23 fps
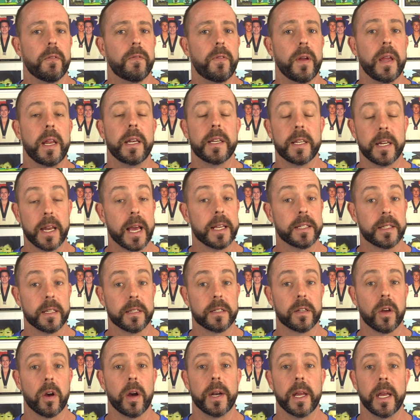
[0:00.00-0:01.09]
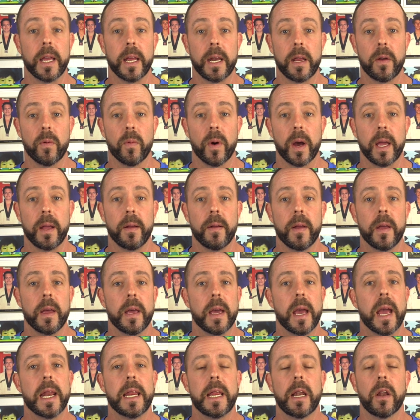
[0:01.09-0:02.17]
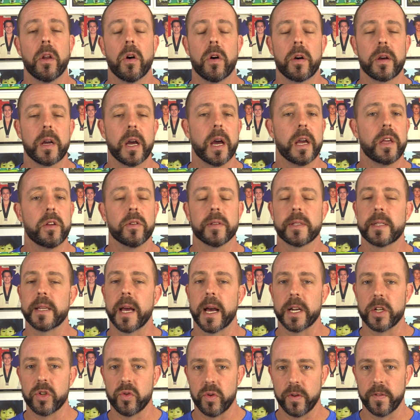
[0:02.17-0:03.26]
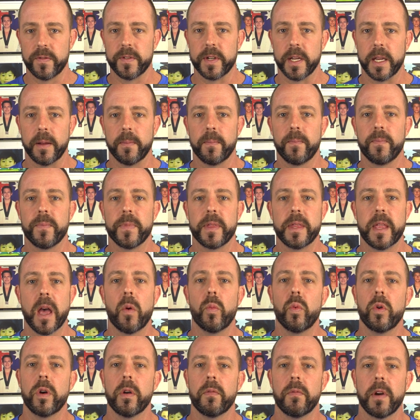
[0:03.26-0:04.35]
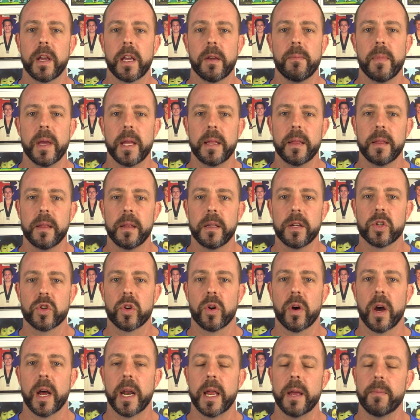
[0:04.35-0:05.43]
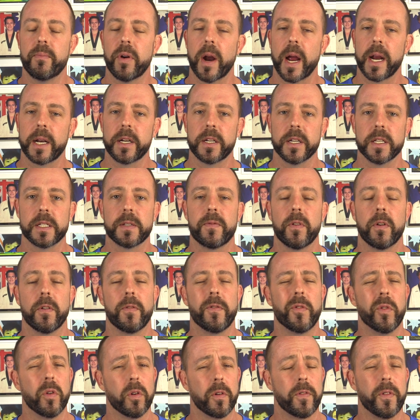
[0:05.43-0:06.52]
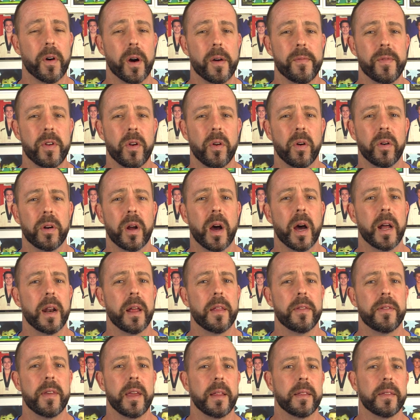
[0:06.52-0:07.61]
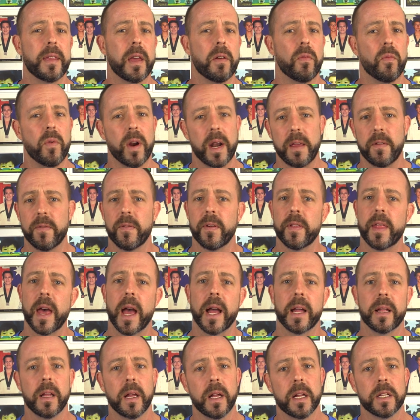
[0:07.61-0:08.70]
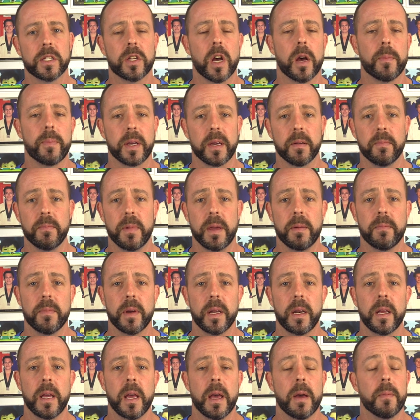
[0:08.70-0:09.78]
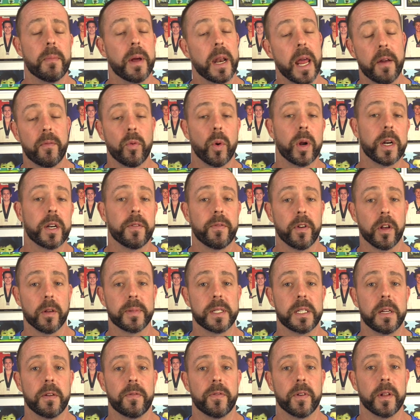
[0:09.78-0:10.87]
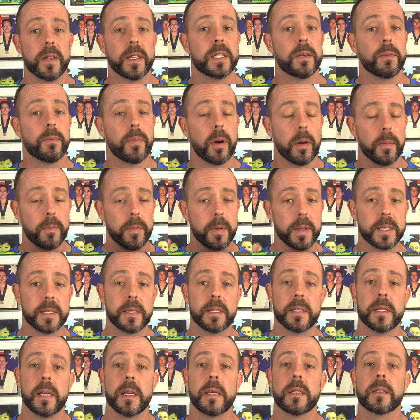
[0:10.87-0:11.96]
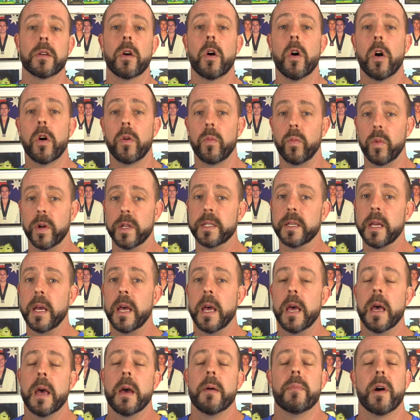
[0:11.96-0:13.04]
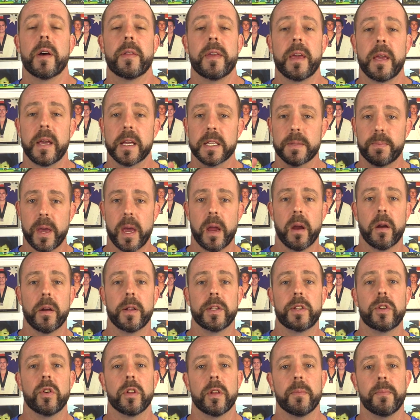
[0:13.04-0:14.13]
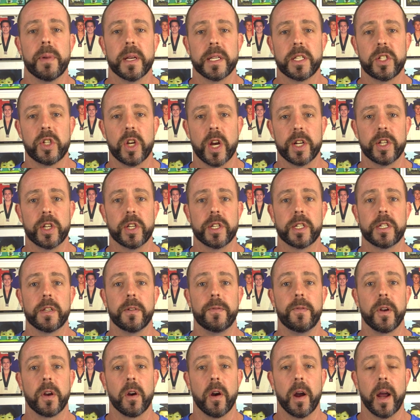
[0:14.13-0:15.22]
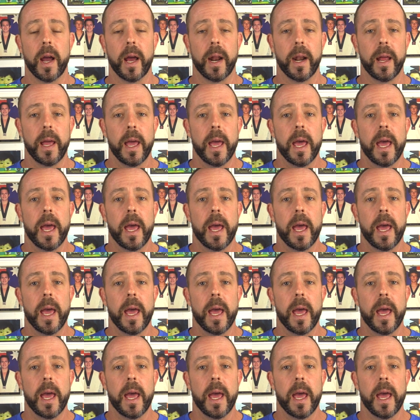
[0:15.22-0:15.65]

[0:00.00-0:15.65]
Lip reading: in today's society anyway. Any longer, you'll start drifting. Now, I wouldn't recommend trying to practice for a 4 or 5 year old. I don't think they're ready for that type of commitment, but everyone develops different. This would probably be 6 onwards. But I think as parents, you're the best judges to figure out